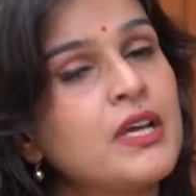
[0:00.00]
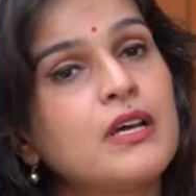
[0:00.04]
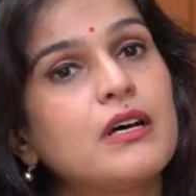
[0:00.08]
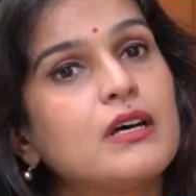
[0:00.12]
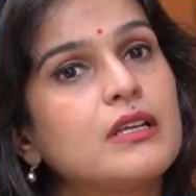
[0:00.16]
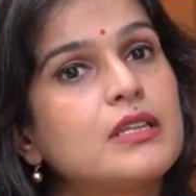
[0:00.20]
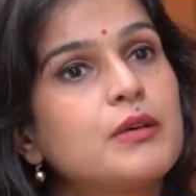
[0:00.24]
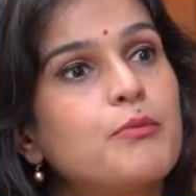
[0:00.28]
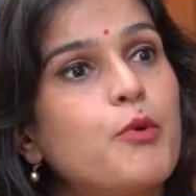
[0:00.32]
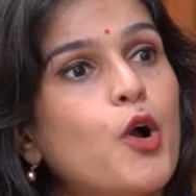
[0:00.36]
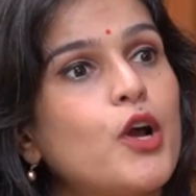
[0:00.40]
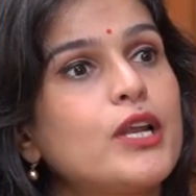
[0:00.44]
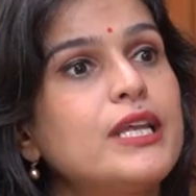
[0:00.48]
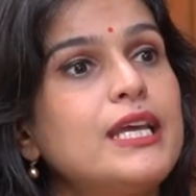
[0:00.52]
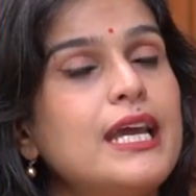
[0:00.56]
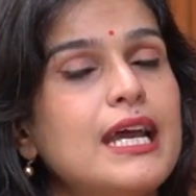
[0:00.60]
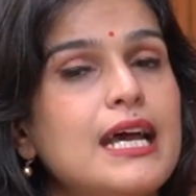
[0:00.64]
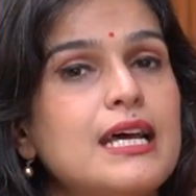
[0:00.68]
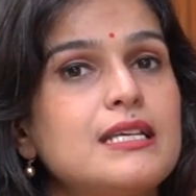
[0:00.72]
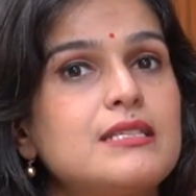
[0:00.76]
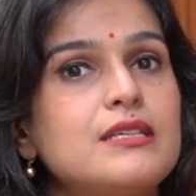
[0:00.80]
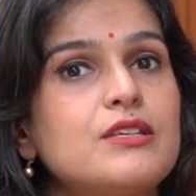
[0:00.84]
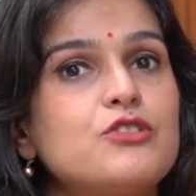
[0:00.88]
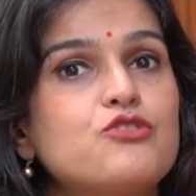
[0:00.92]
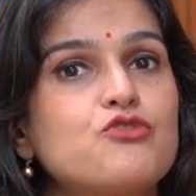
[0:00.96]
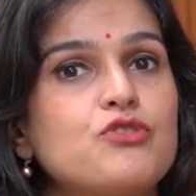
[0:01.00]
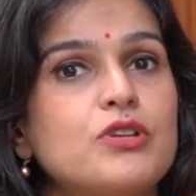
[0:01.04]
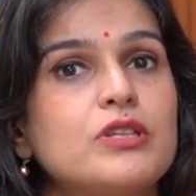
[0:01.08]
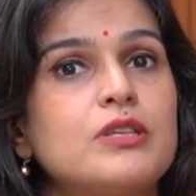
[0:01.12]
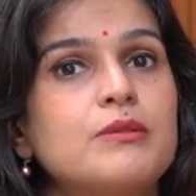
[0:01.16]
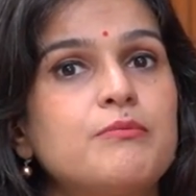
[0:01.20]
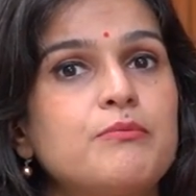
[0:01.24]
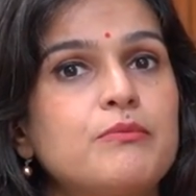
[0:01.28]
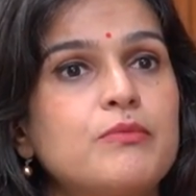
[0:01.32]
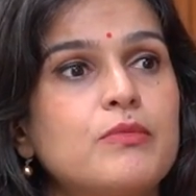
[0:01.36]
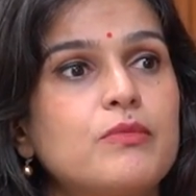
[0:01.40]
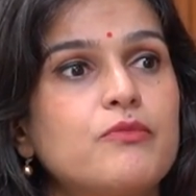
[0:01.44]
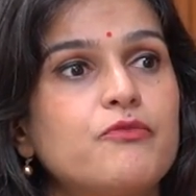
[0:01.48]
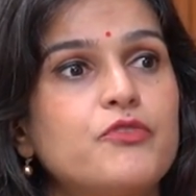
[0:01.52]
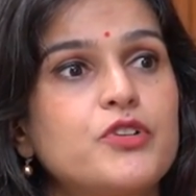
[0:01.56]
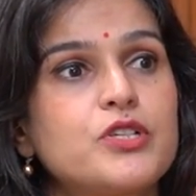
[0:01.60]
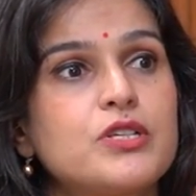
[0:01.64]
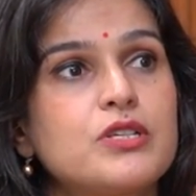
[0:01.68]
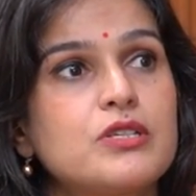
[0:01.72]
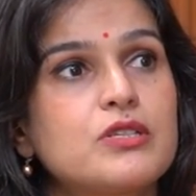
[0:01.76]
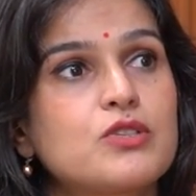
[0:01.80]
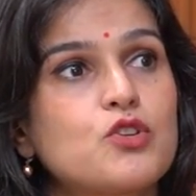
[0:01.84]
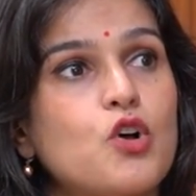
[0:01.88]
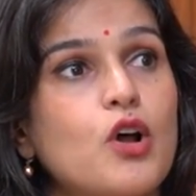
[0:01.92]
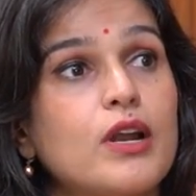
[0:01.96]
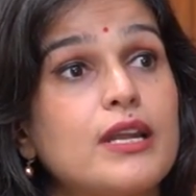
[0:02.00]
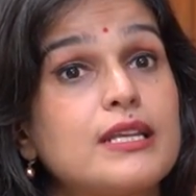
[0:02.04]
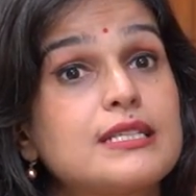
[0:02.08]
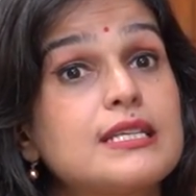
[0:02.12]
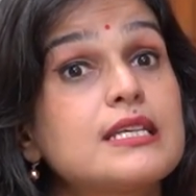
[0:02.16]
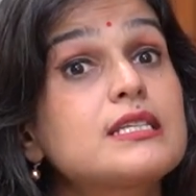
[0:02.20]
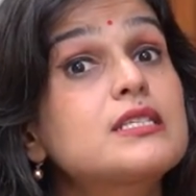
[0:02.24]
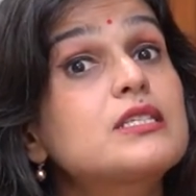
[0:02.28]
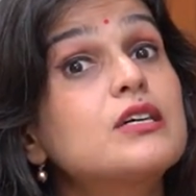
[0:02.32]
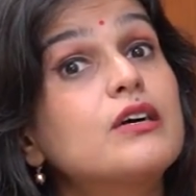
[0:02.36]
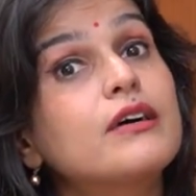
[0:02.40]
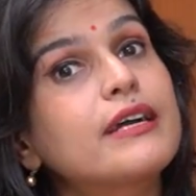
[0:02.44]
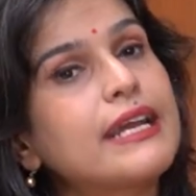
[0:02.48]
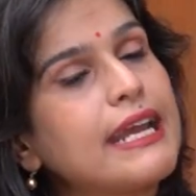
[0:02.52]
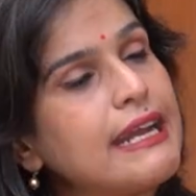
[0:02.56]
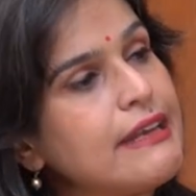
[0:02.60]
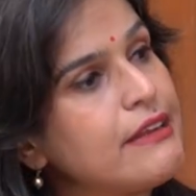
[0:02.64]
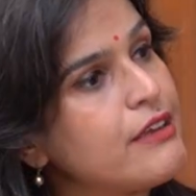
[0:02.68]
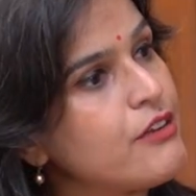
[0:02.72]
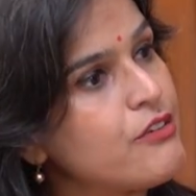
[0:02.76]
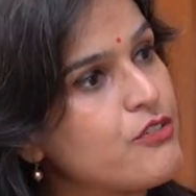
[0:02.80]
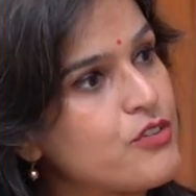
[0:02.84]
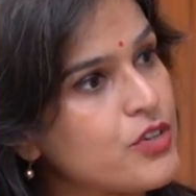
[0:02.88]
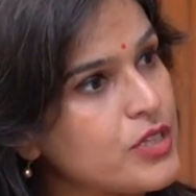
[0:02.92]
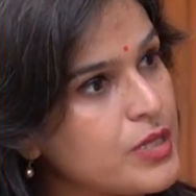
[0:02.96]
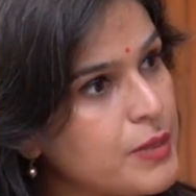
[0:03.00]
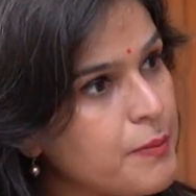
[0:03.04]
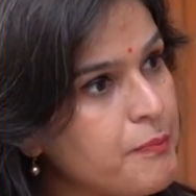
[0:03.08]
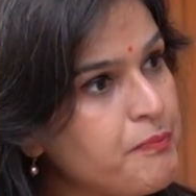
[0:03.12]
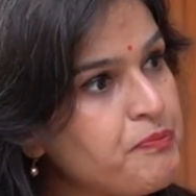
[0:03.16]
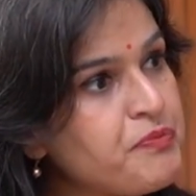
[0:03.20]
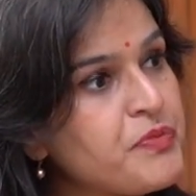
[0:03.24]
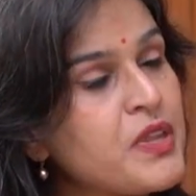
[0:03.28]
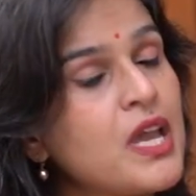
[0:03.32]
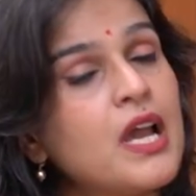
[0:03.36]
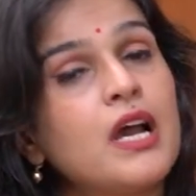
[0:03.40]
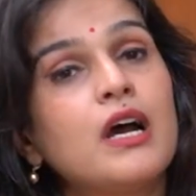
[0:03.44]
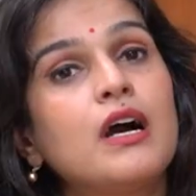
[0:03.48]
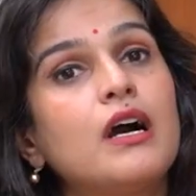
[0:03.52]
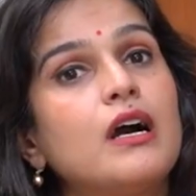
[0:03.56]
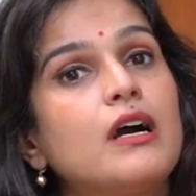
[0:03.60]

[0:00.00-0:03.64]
The body has this rhythm which is called as a circadian rhythm.